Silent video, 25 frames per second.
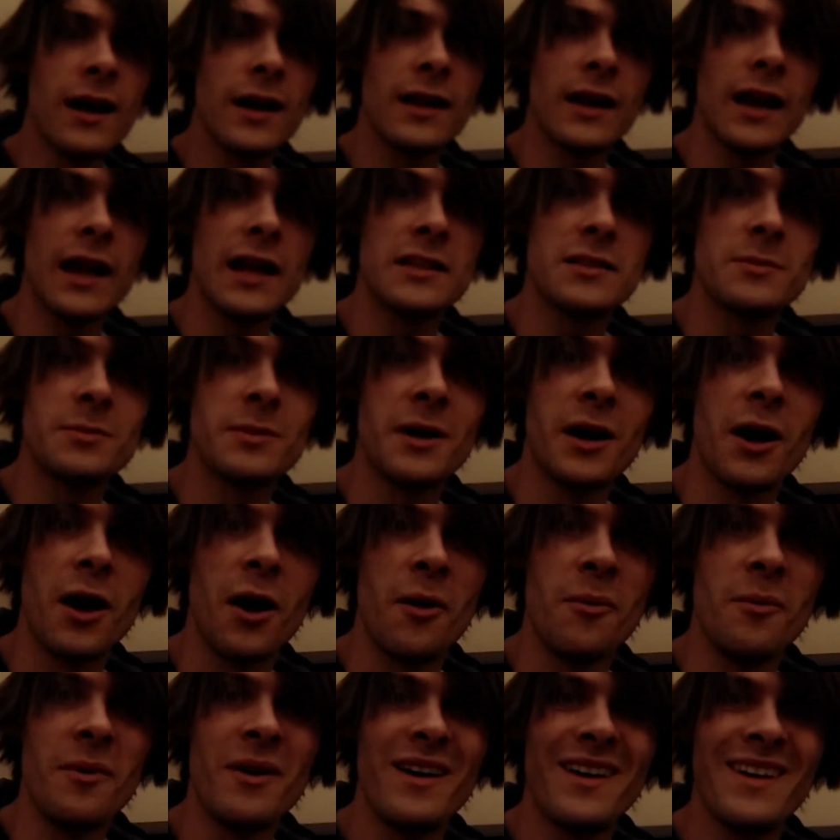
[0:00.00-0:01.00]
Glad to be
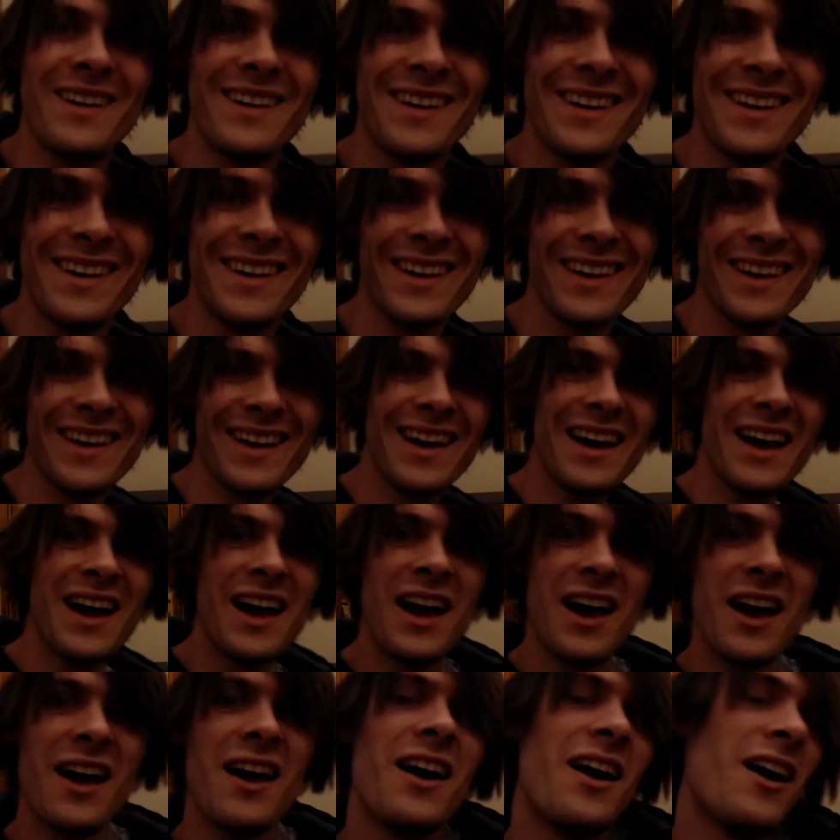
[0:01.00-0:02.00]
home.
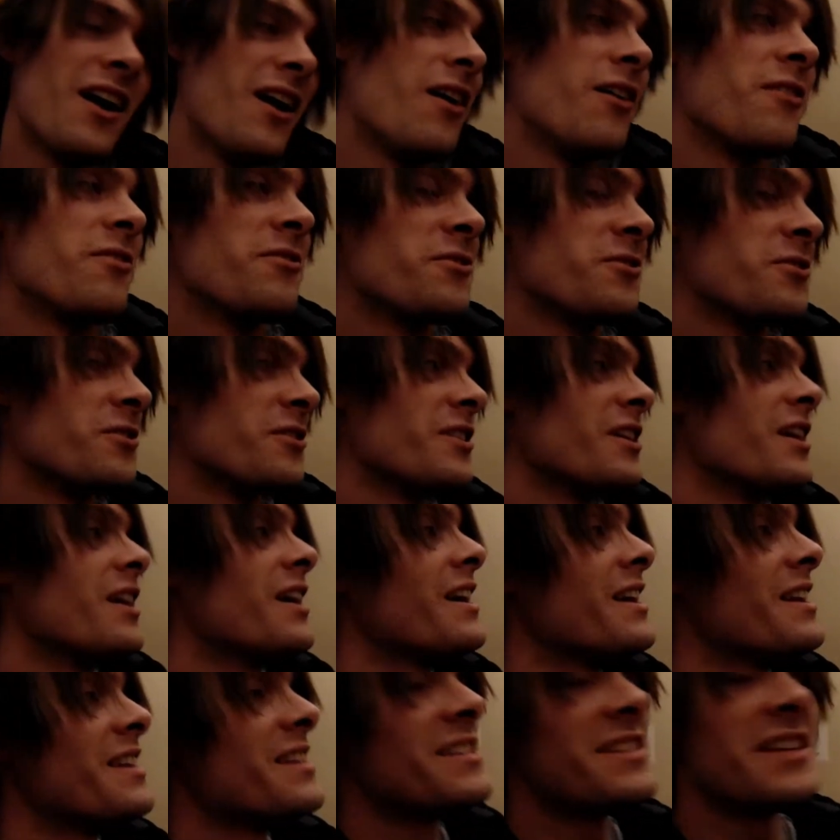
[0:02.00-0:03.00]
After a
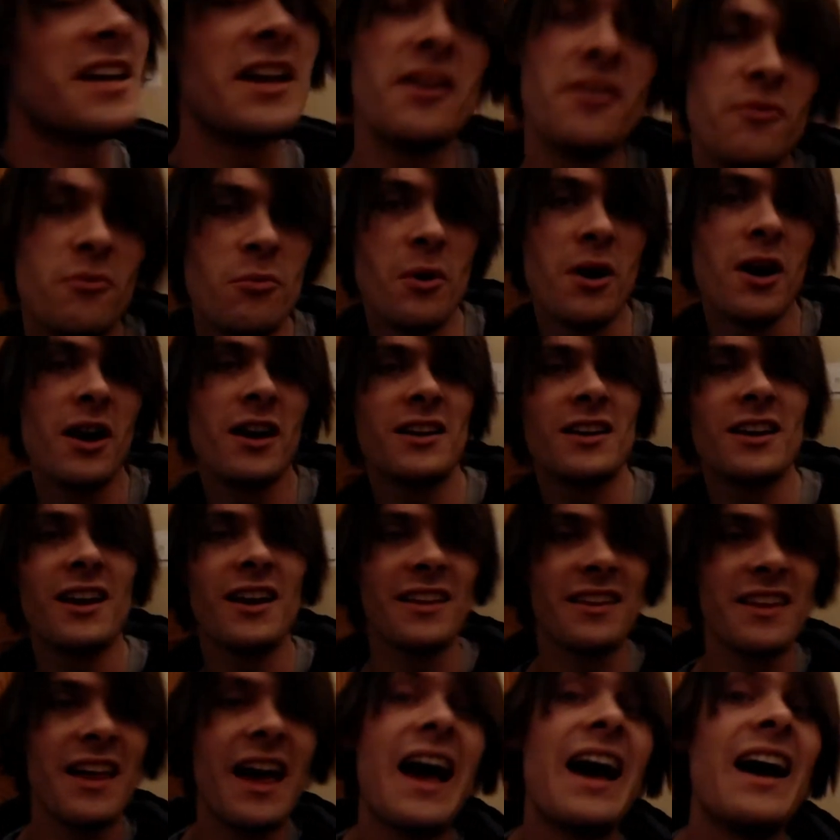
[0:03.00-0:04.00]
day of work
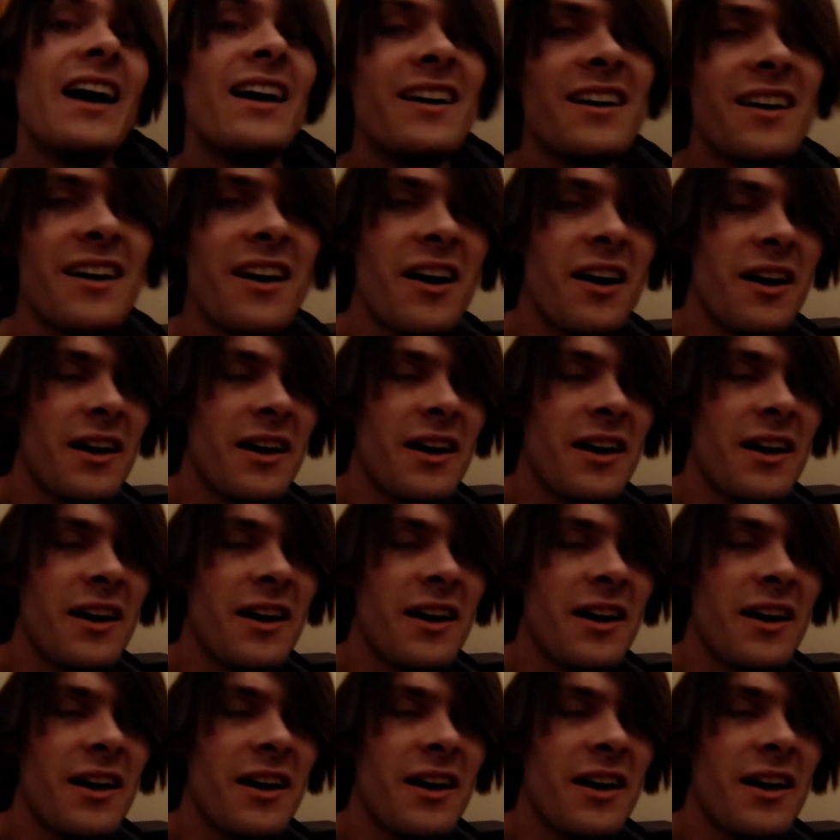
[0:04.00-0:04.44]
like that,